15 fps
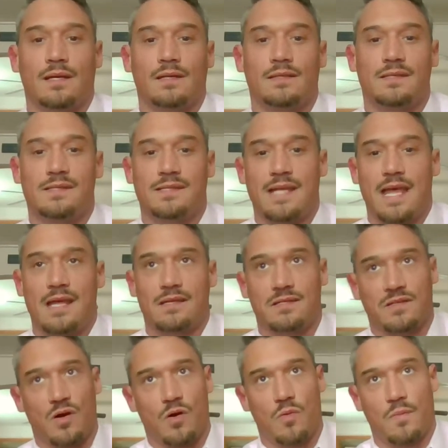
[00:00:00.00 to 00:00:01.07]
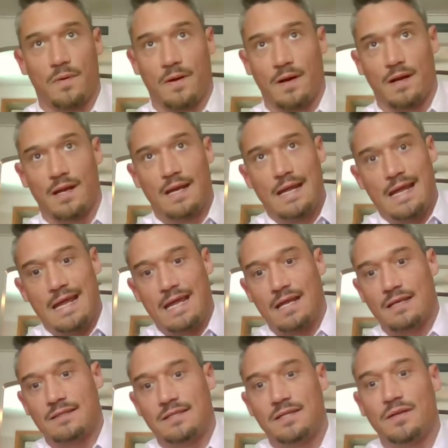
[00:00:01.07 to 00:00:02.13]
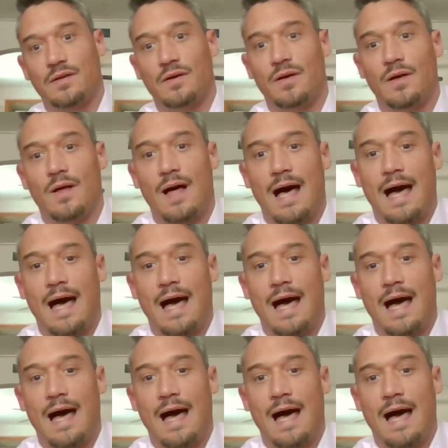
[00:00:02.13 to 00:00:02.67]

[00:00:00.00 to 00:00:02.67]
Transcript: stay sober until